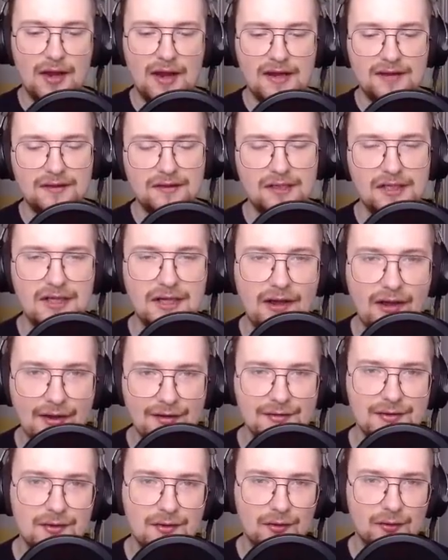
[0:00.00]
actually
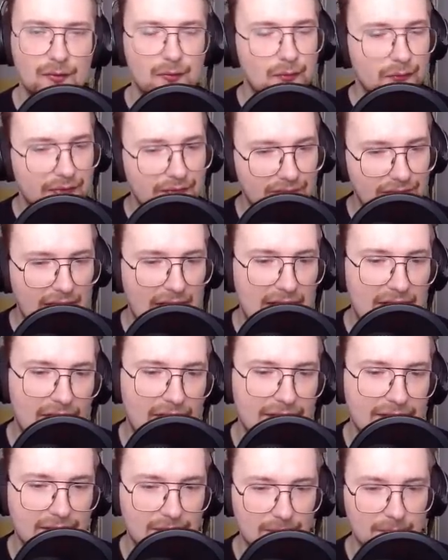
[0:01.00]
unlock all the rare
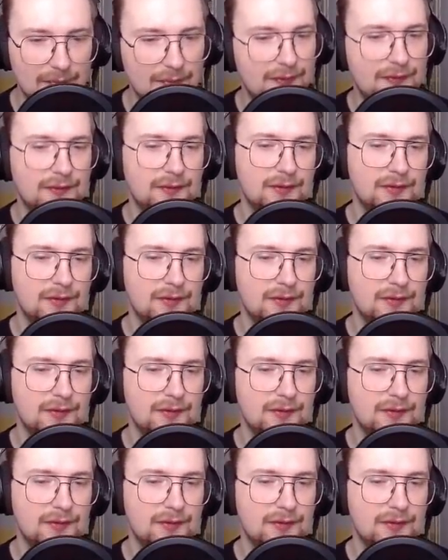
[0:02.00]
items